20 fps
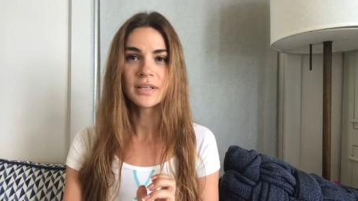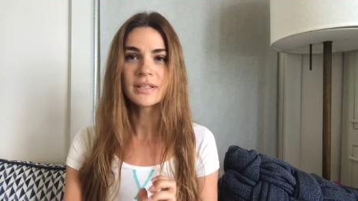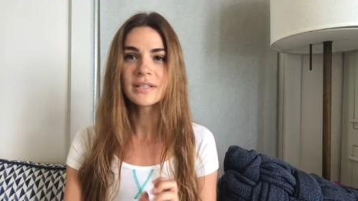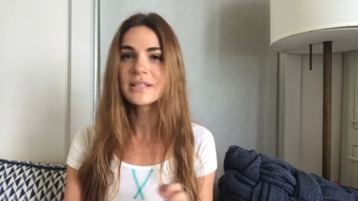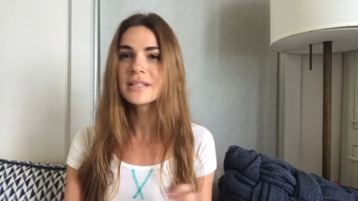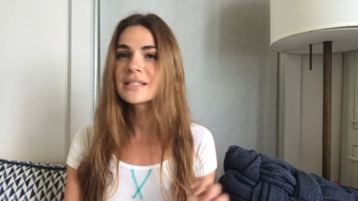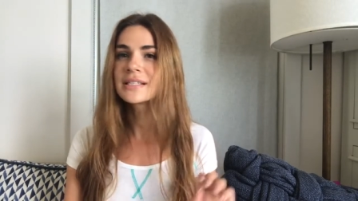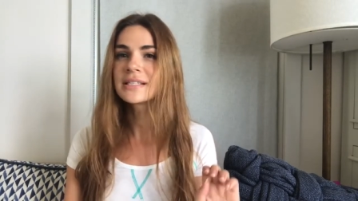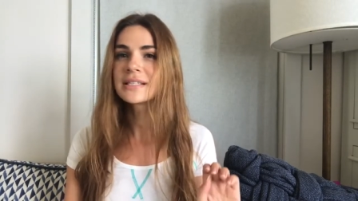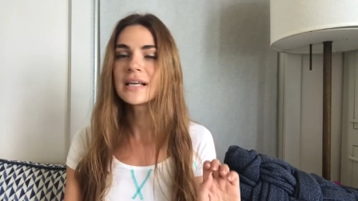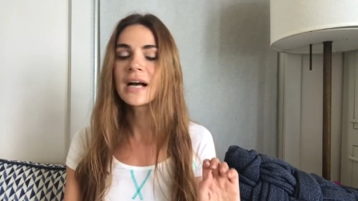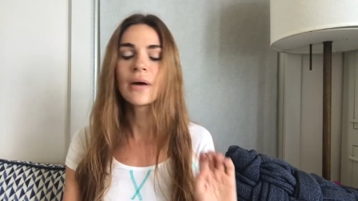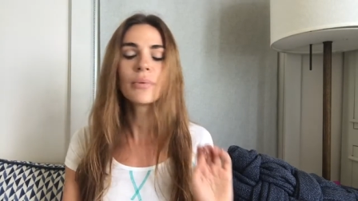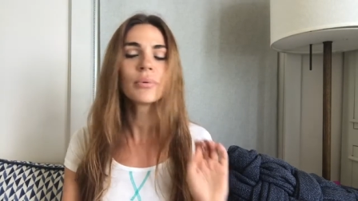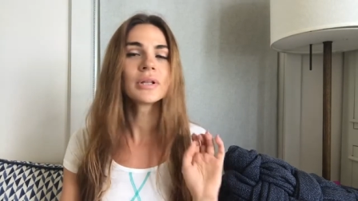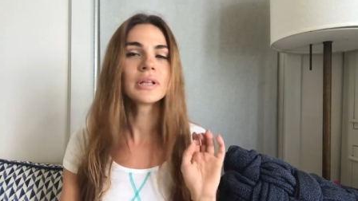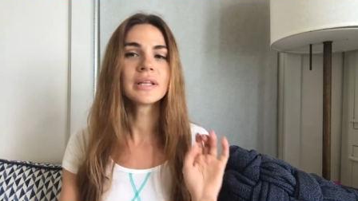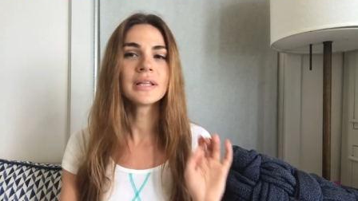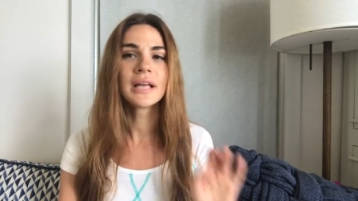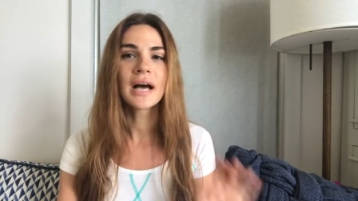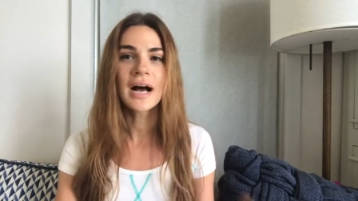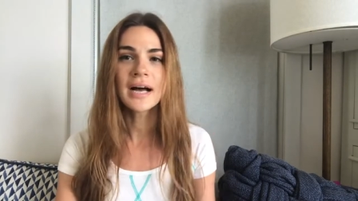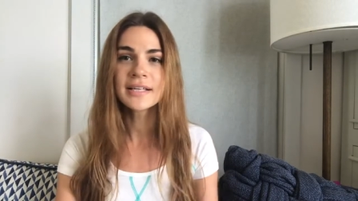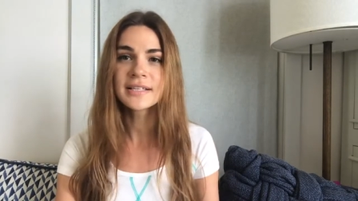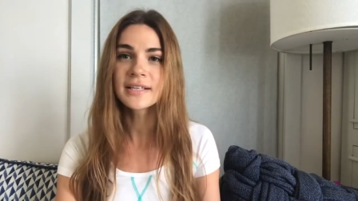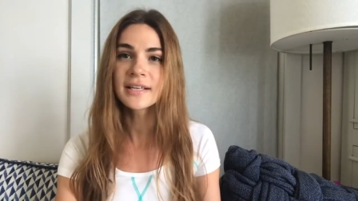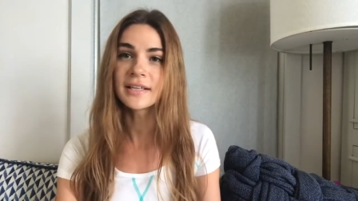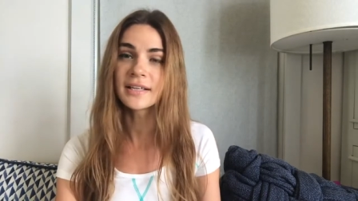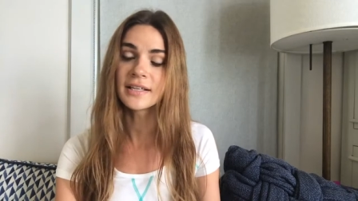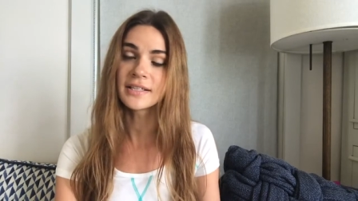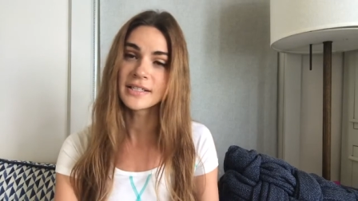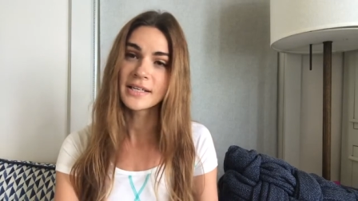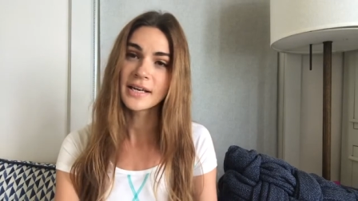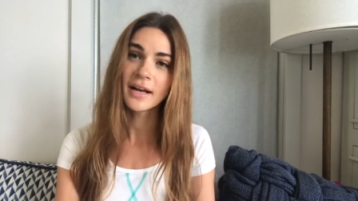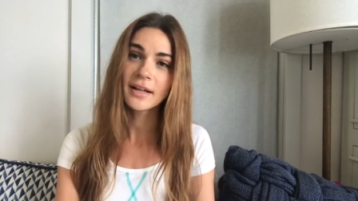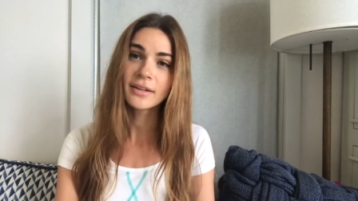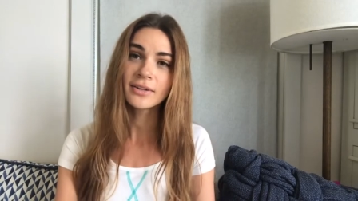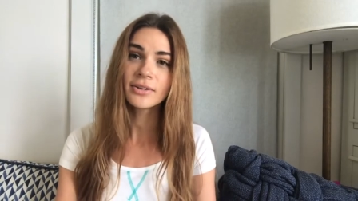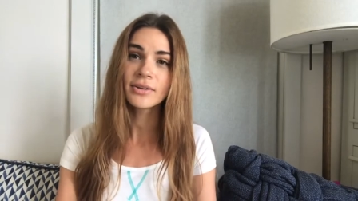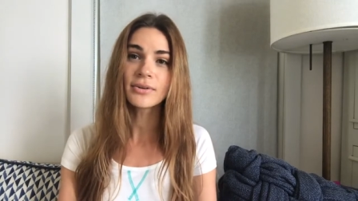It is, I will not gonna
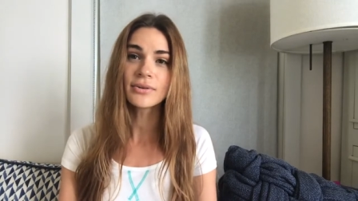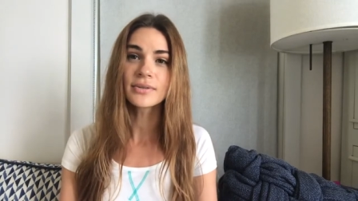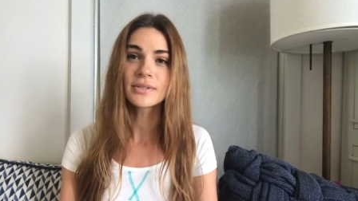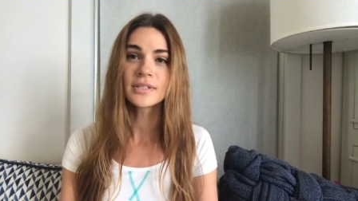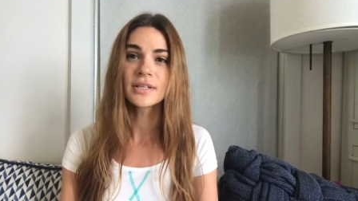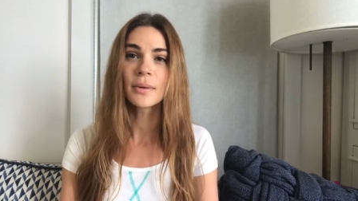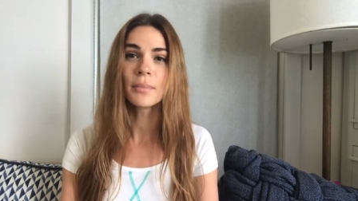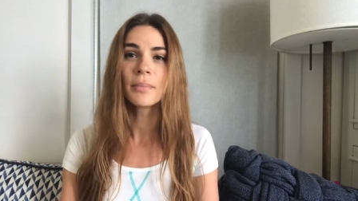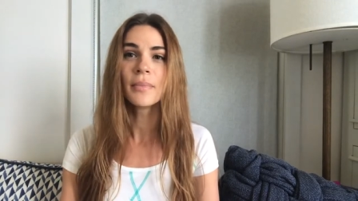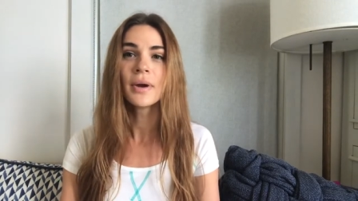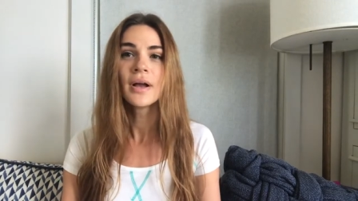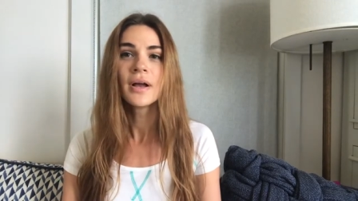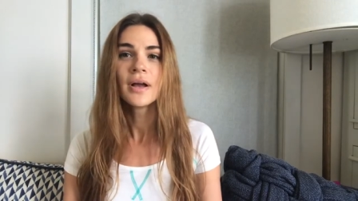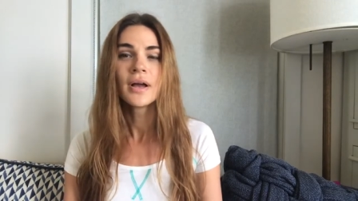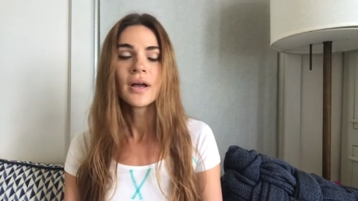tell you some